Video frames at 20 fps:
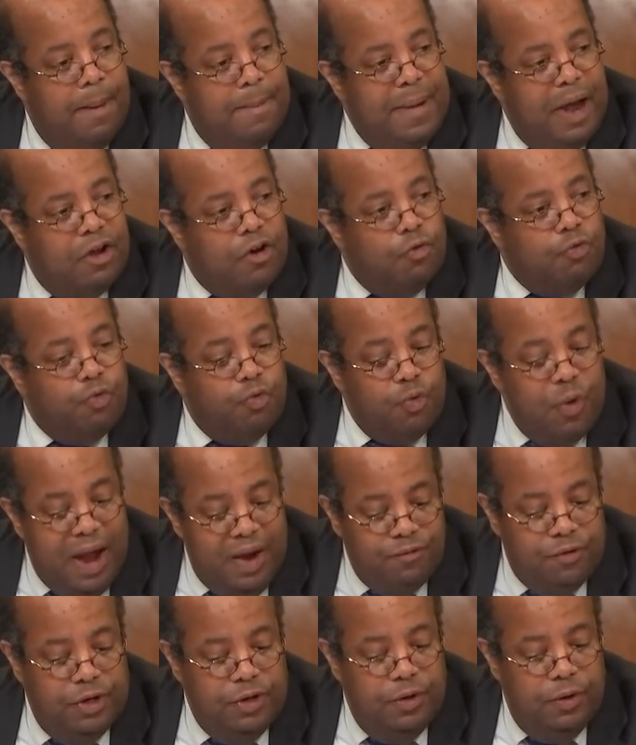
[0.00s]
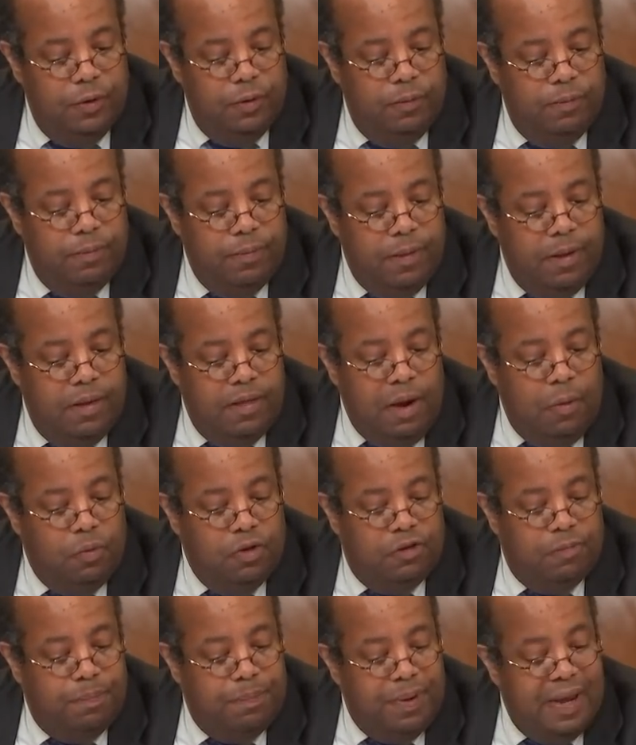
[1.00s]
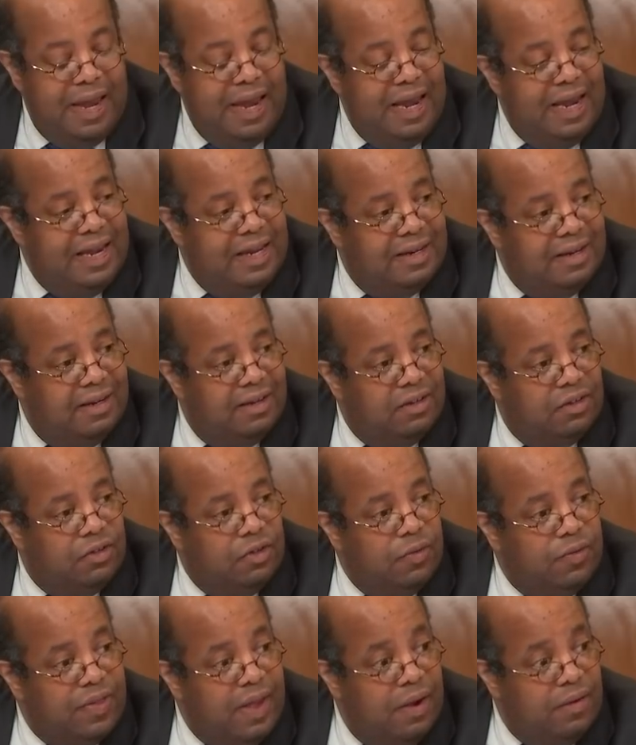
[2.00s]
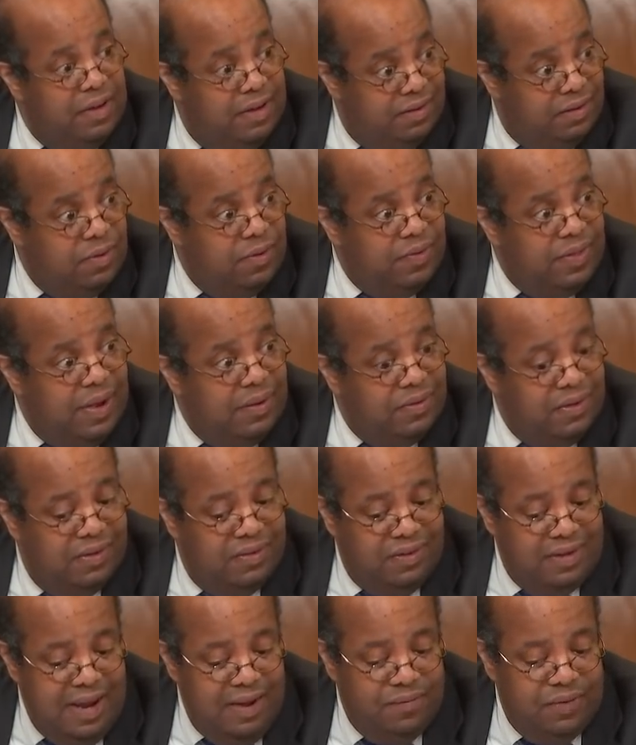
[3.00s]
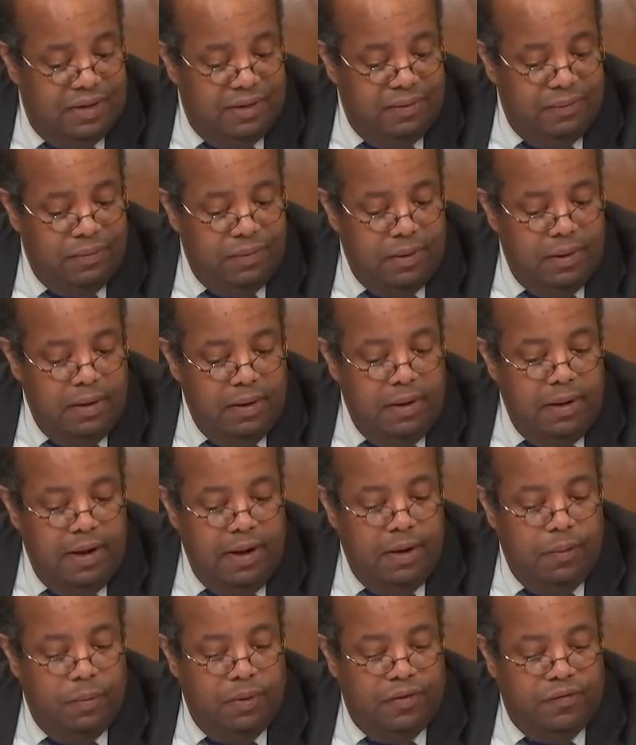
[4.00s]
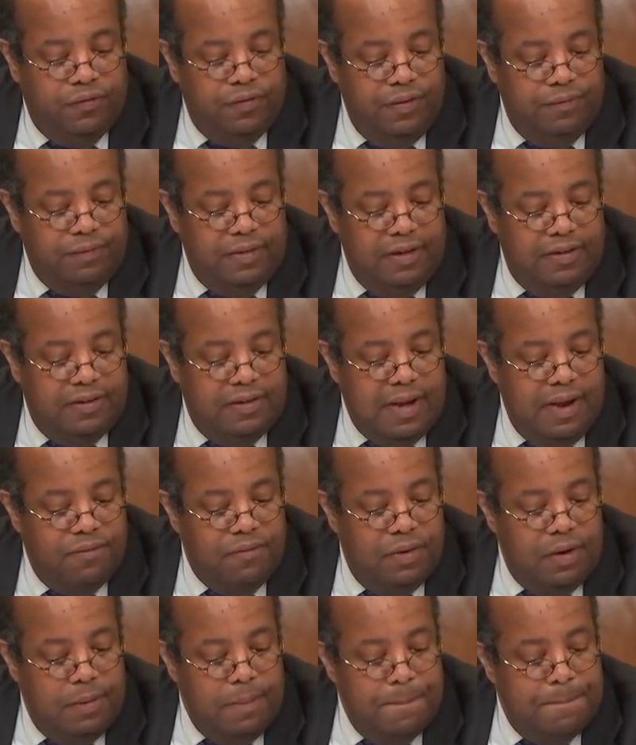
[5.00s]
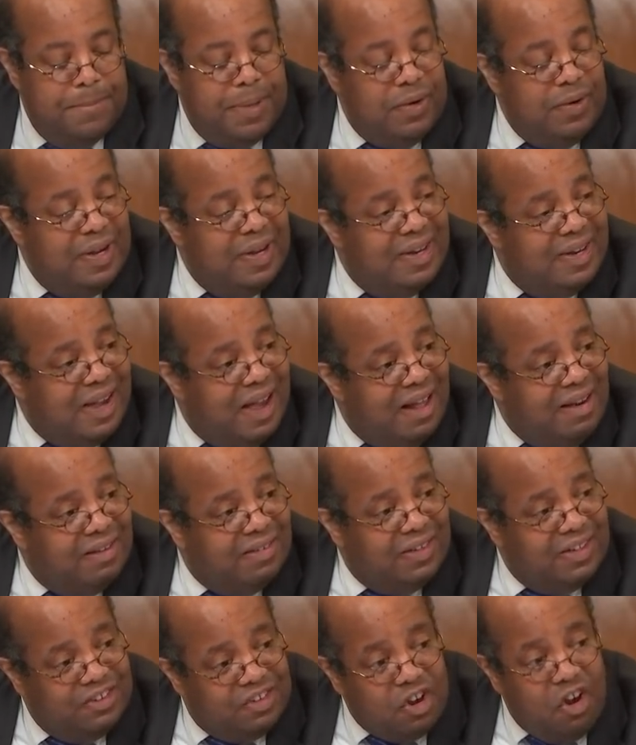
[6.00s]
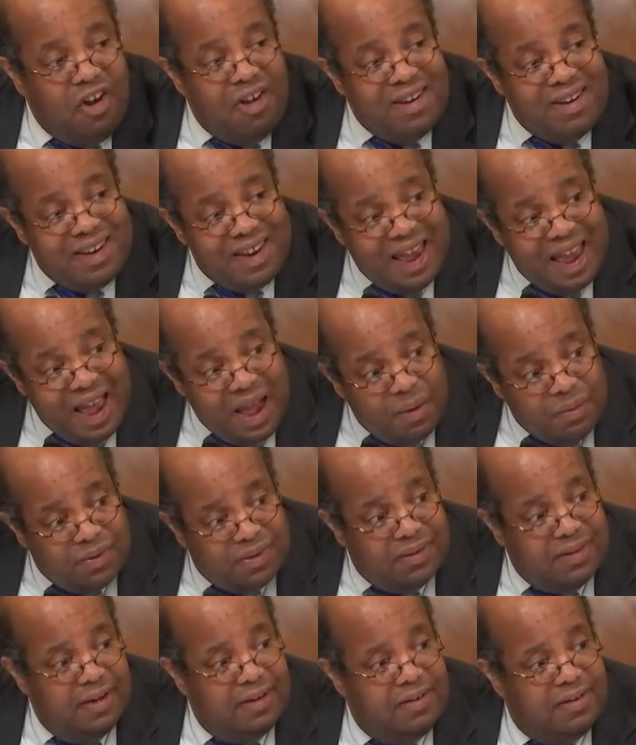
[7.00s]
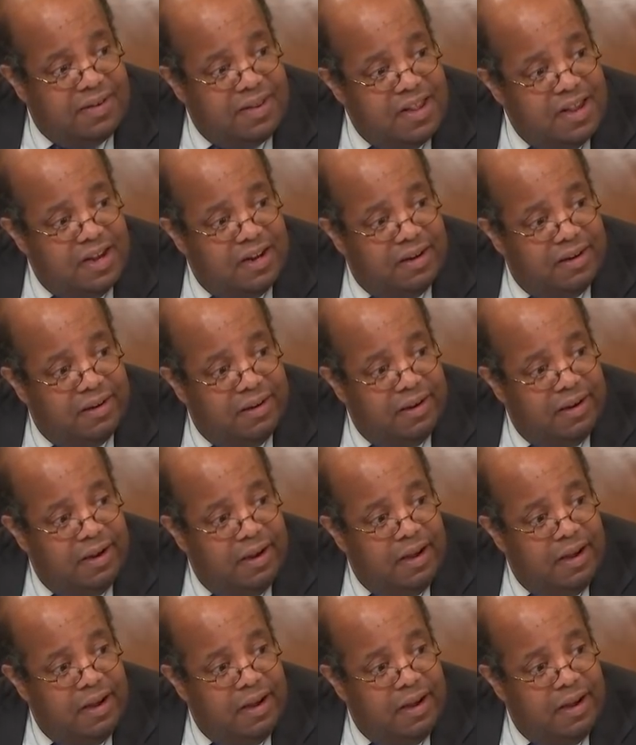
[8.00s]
amount of revenue that was paid in 2007, it was $57 billion. It's gone down since then.